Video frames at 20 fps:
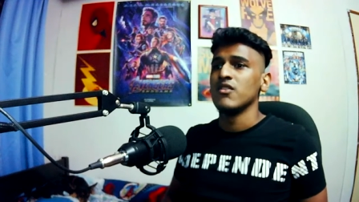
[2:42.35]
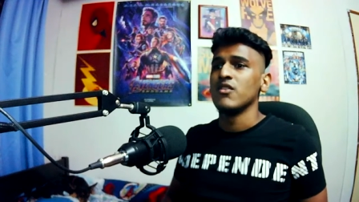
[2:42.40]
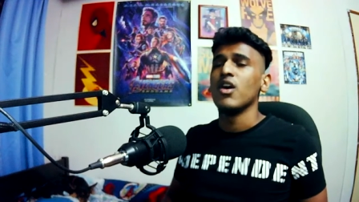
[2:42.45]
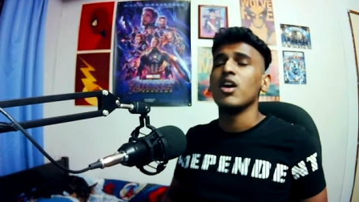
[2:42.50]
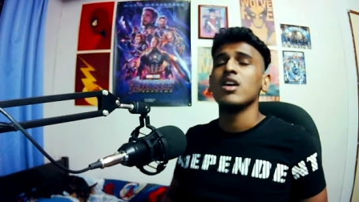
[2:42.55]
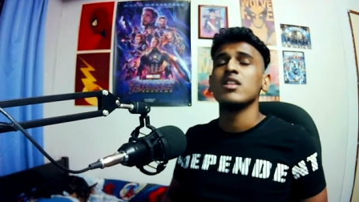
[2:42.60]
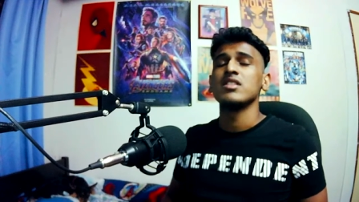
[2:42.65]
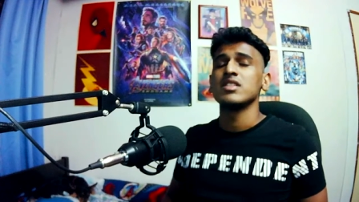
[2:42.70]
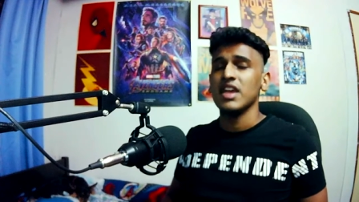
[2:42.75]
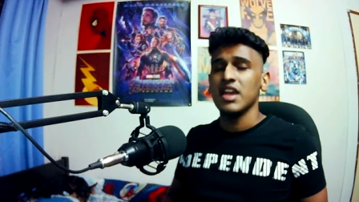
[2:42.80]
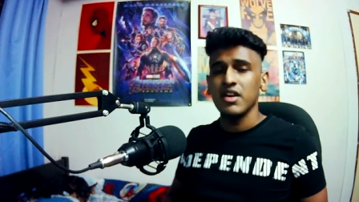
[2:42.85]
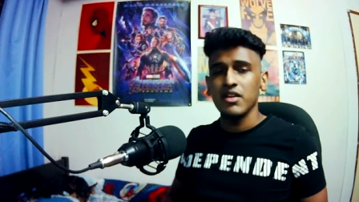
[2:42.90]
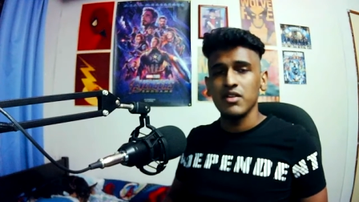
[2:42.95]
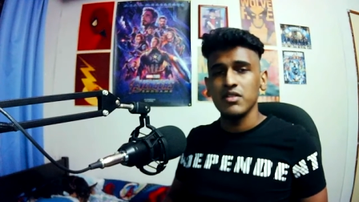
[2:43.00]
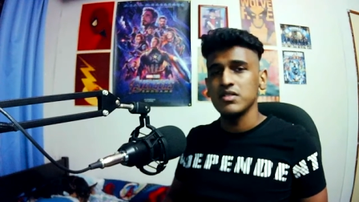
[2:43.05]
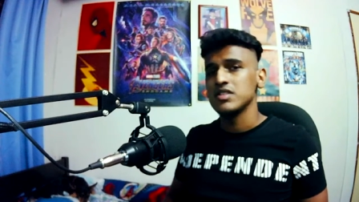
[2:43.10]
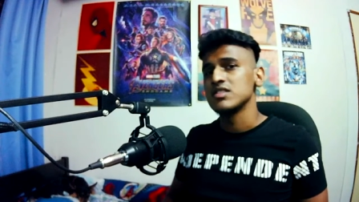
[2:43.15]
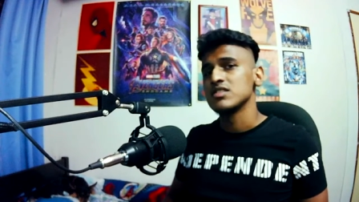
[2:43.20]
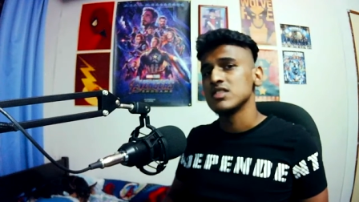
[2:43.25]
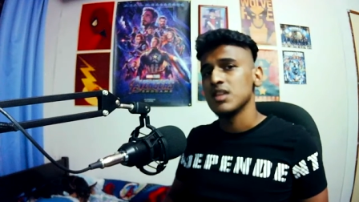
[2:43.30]

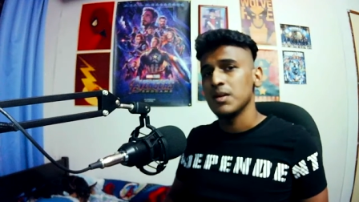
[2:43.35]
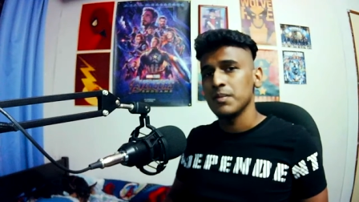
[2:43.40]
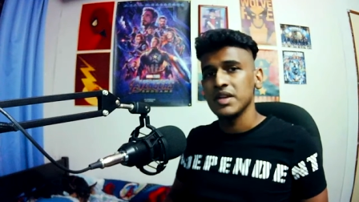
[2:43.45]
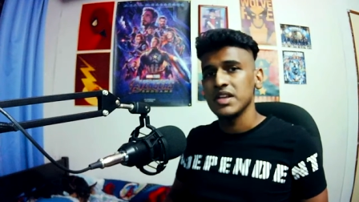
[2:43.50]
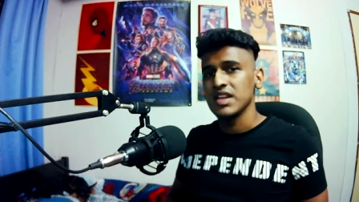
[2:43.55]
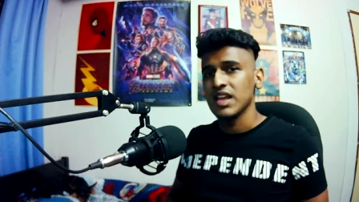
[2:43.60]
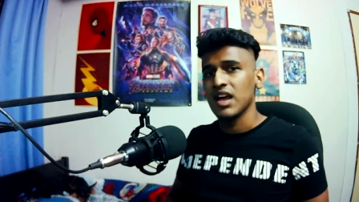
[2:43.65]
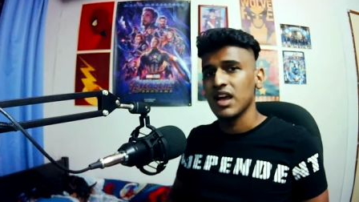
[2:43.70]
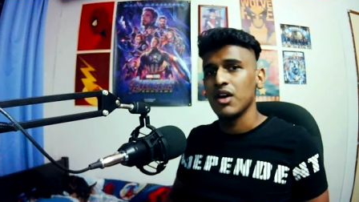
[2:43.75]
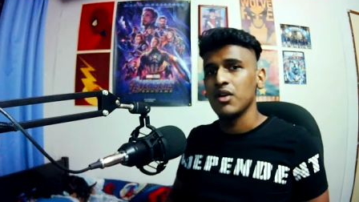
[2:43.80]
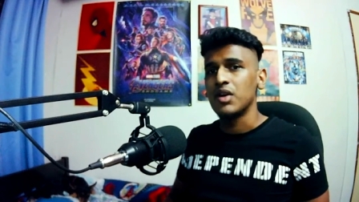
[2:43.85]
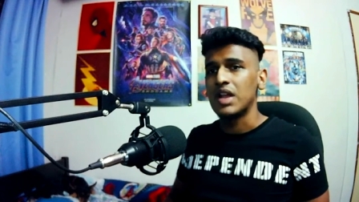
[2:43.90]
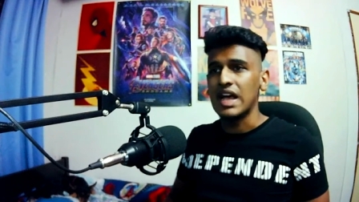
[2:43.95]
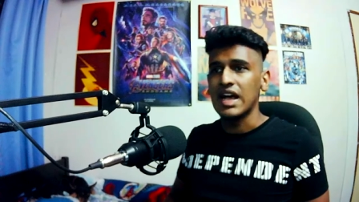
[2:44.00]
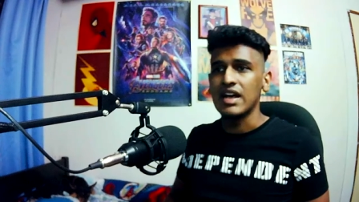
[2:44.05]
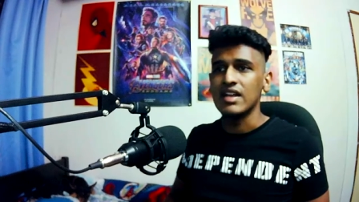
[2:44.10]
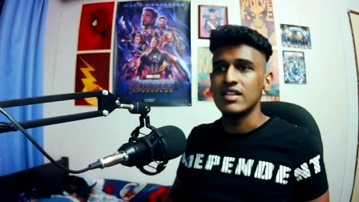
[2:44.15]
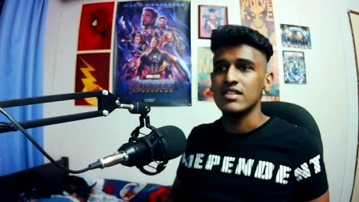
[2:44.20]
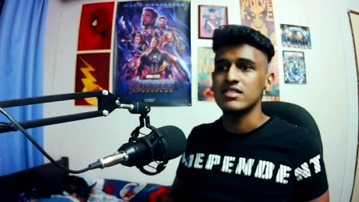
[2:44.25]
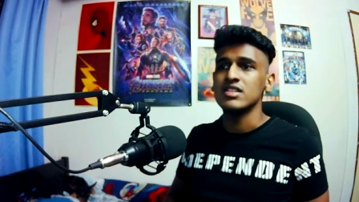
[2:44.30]
voluntarily stepping down
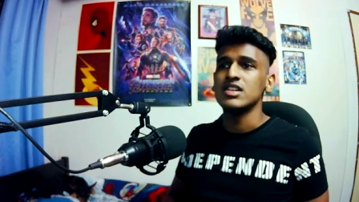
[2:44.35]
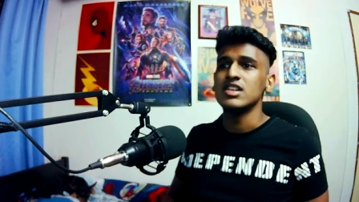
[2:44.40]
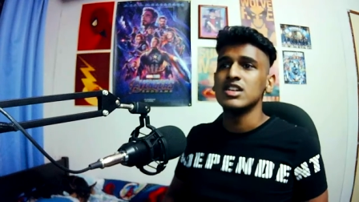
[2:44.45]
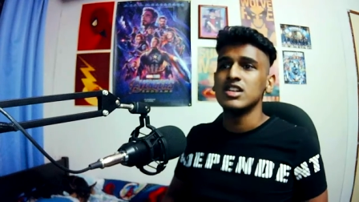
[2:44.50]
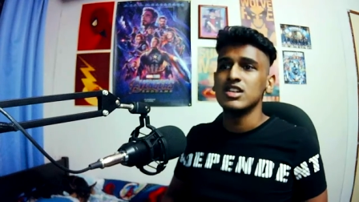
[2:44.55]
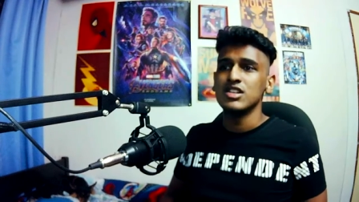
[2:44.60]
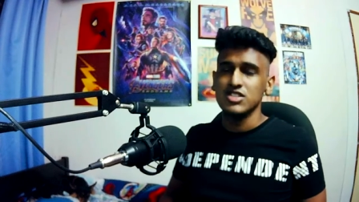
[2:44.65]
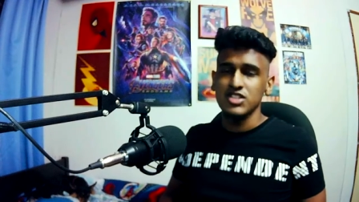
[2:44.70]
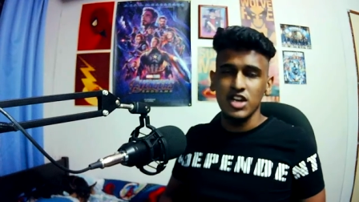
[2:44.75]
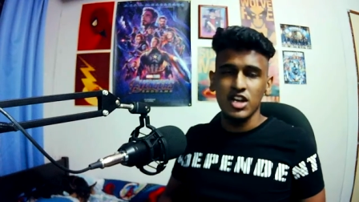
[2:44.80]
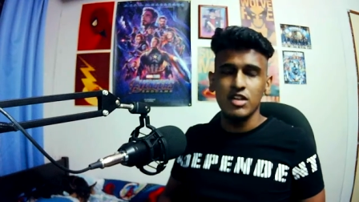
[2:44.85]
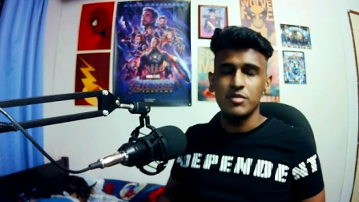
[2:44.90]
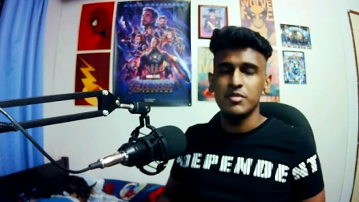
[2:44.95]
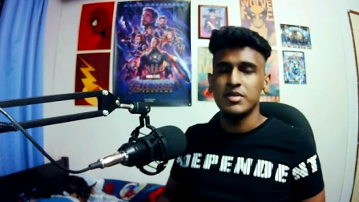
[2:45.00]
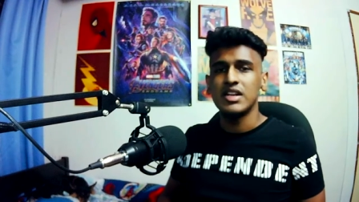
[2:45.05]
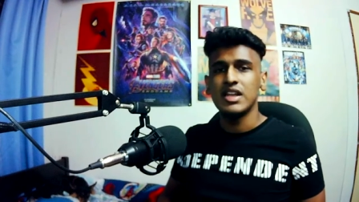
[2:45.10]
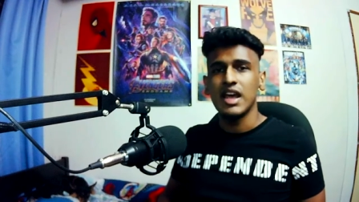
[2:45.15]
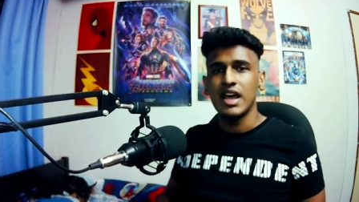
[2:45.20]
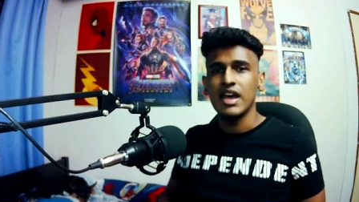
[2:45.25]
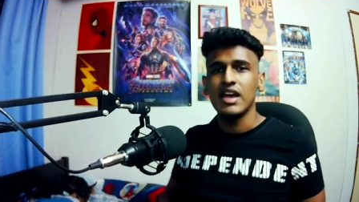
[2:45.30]
as
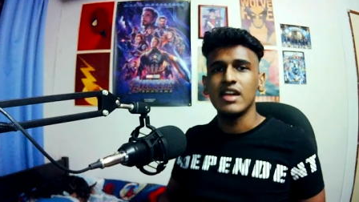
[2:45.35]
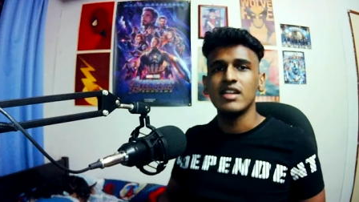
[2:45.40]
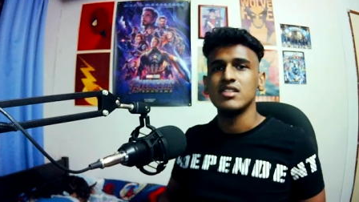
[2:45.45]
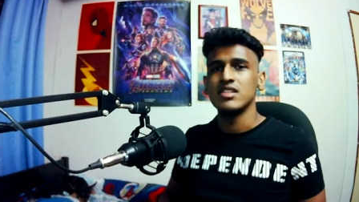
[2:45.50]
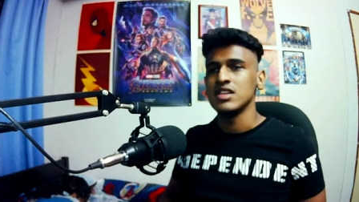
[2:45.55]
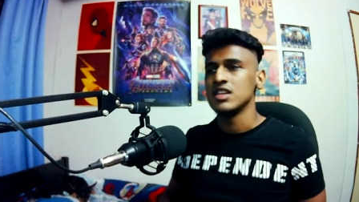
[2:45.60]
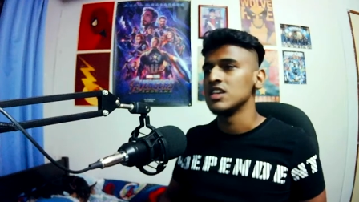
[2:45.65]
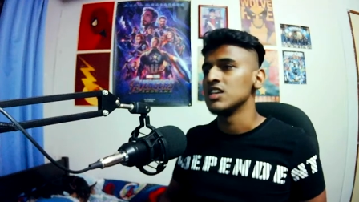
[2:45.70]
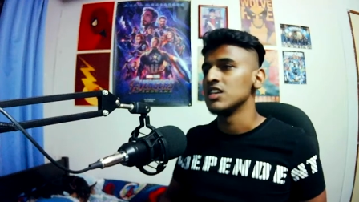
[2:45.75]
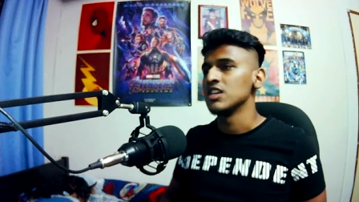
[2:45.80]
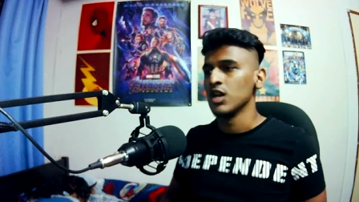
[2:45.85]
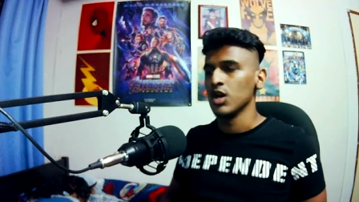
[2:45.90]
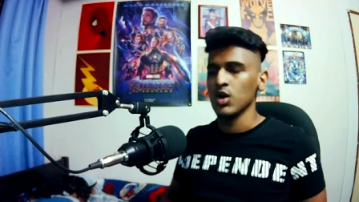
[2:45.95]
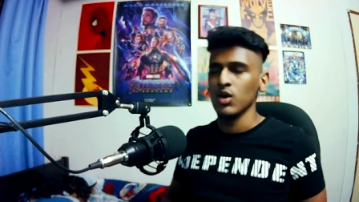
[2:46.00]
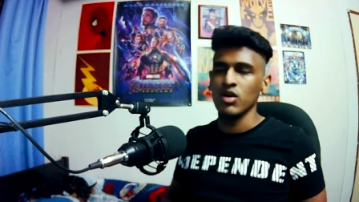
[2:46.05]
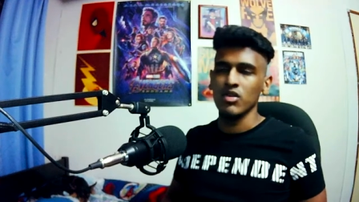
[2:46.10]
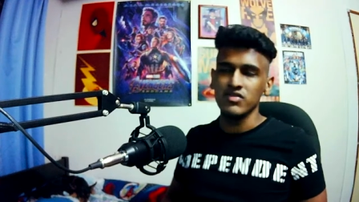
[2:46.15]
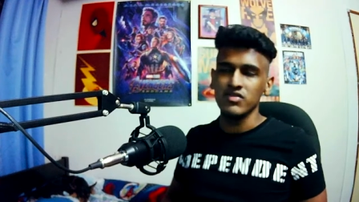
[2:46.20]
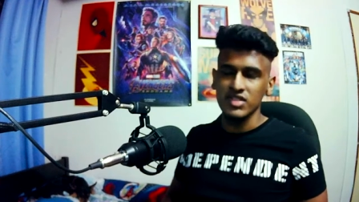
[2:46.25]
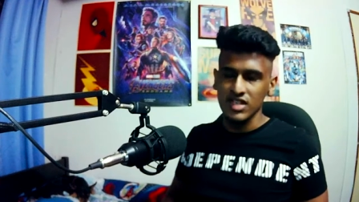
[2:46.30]
chairman and
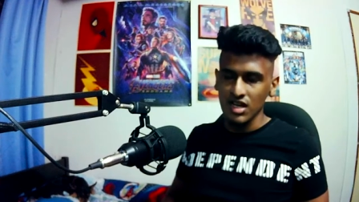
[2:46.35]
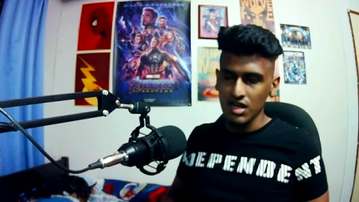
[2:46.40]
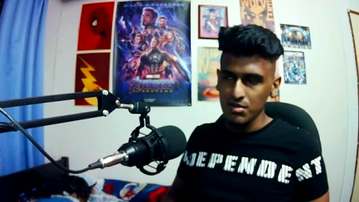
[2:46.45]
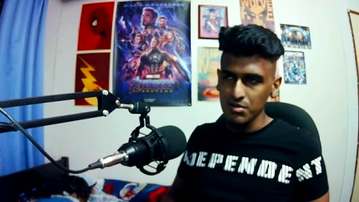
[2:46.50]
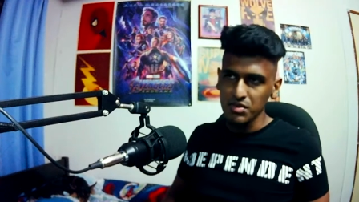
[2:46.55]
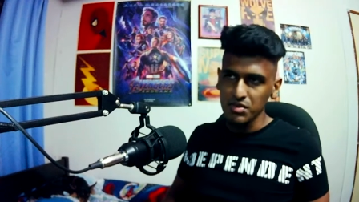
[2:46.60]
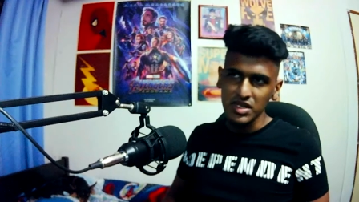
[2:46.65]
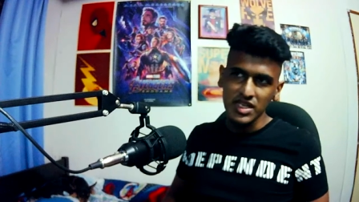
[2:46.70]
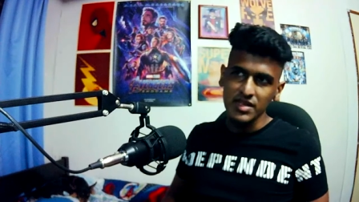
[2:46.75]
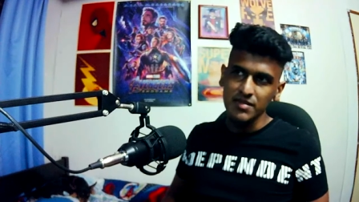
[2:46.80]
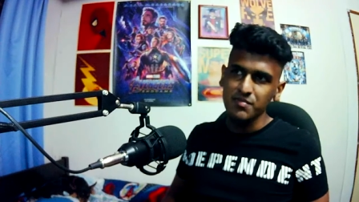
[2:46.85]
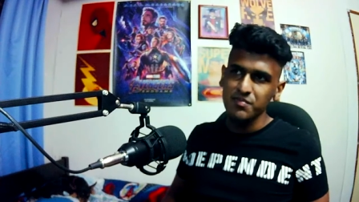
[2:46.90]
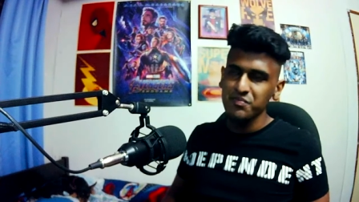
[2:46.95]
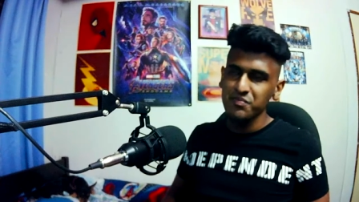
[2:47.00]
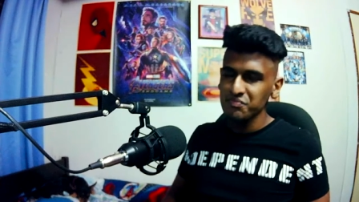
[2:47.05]
CEO of the company.